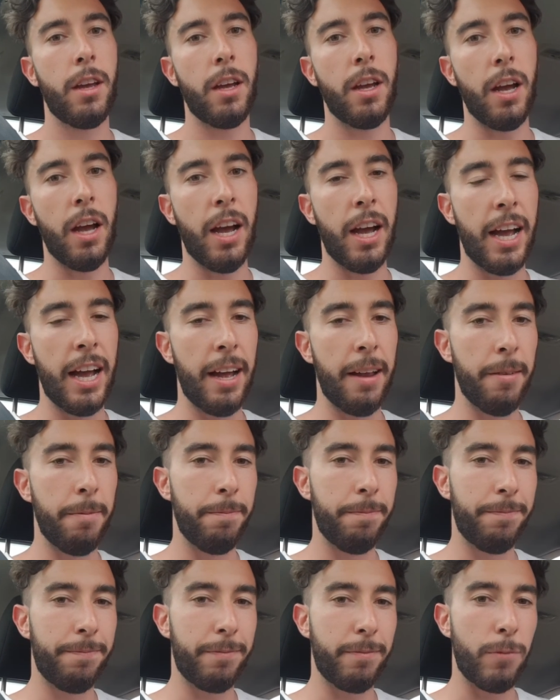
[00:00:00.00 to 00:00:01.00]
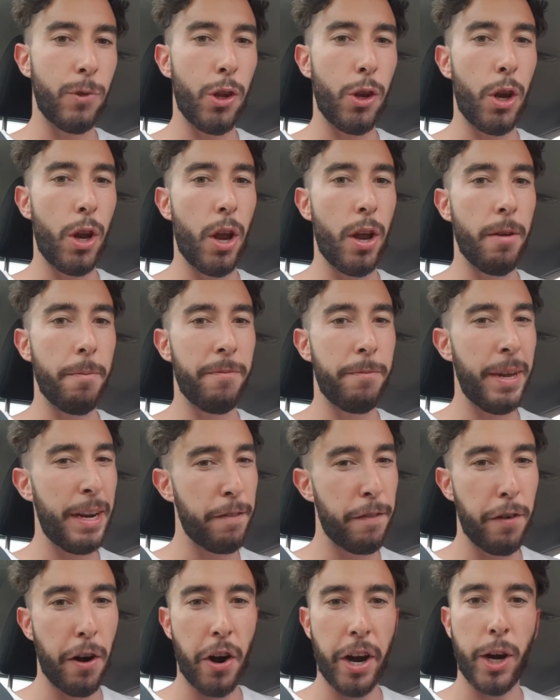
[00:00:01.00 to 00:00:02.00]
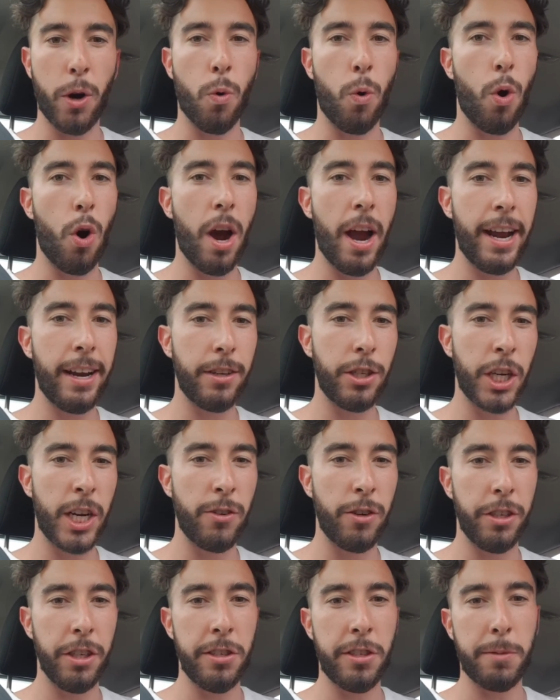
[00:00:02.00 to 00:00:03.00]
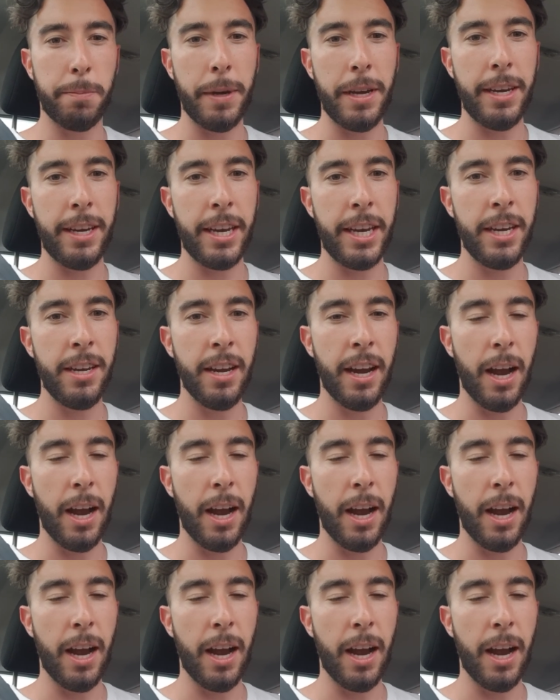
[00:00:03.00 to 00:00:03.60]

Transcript: Been very quiet, generally speaking.